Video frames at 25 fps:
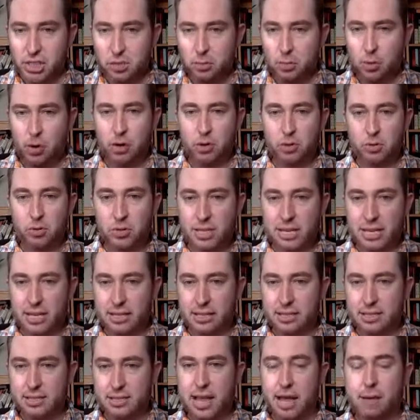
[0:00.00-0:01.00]

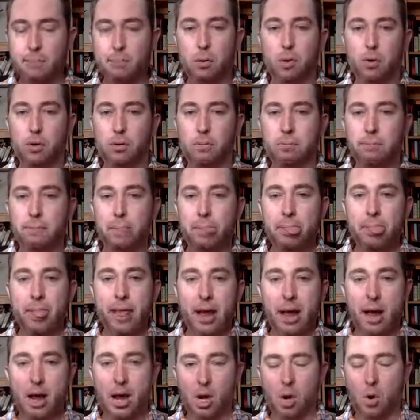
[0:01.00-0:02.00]
producing staple
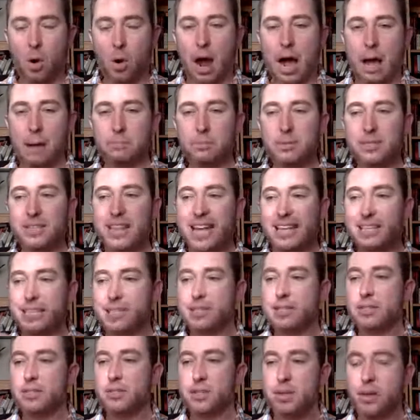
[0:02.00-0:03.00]
crops. That
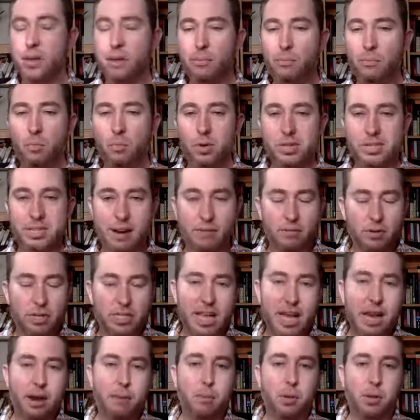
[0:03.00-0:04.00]
system was never
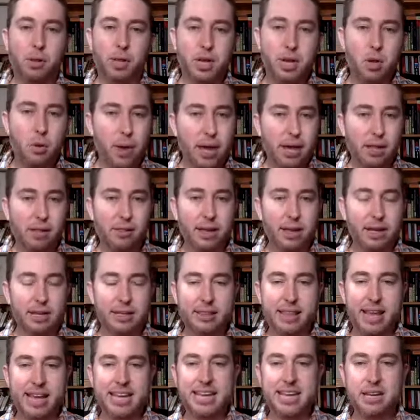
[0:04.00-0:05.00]
tenable in New England.
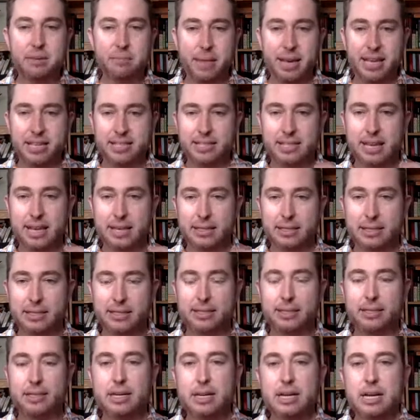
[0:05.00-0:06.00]
That didn't make
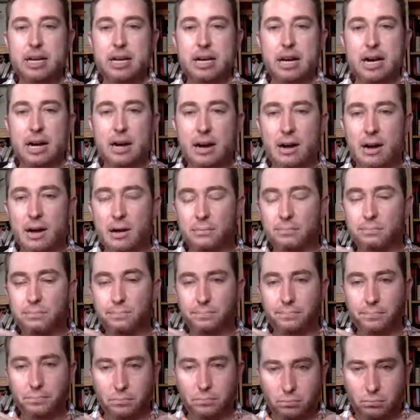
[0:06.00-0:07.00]
sense.
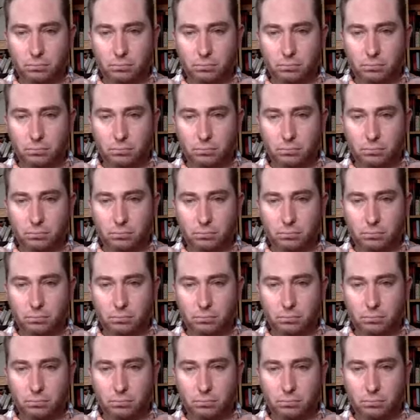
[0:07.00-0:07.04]
That